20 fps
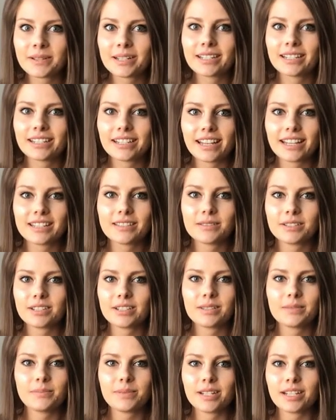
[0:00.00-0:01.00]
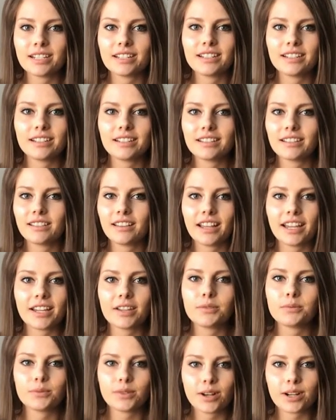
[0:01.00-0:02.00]
and it has just been
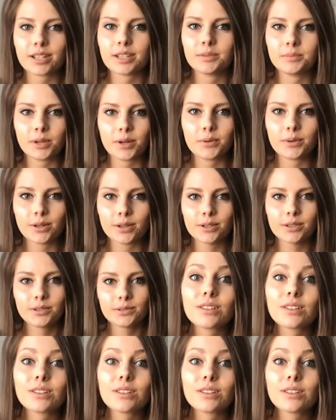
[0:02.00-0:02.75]
like rocking my world.